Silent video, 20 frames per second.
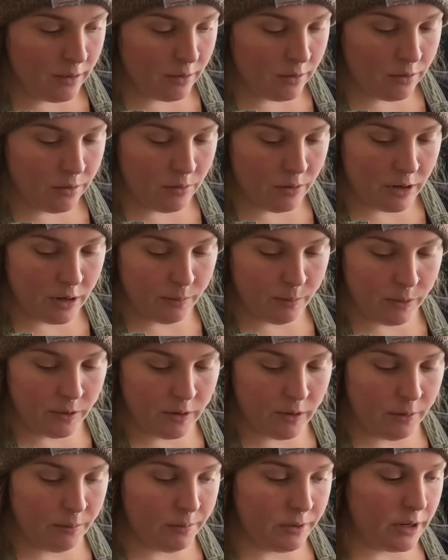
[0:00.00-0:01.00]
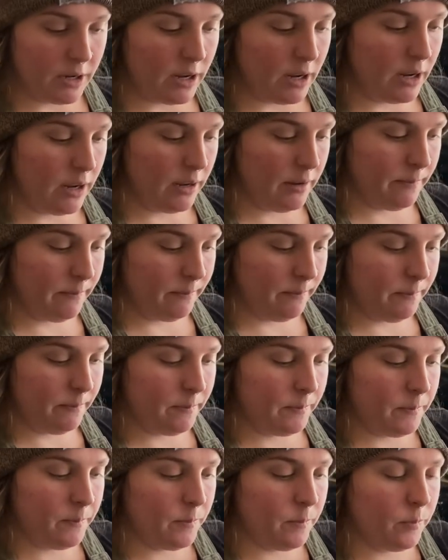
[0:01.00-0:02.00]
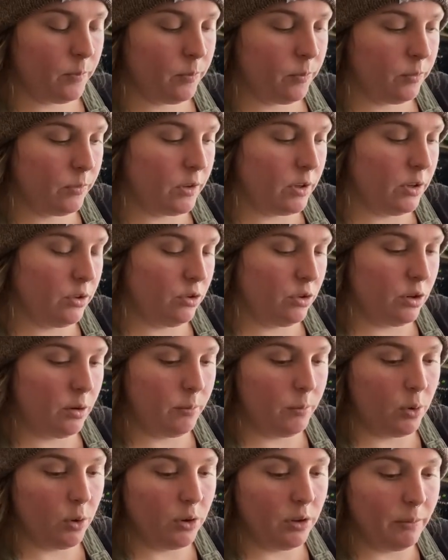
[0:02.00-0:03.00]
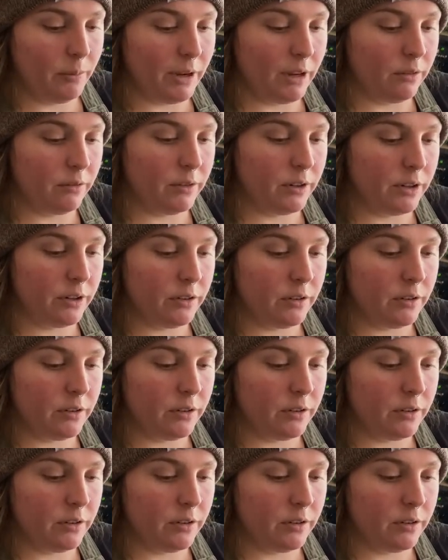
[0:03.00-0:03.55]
grab a zip tie, we'll pull them out first.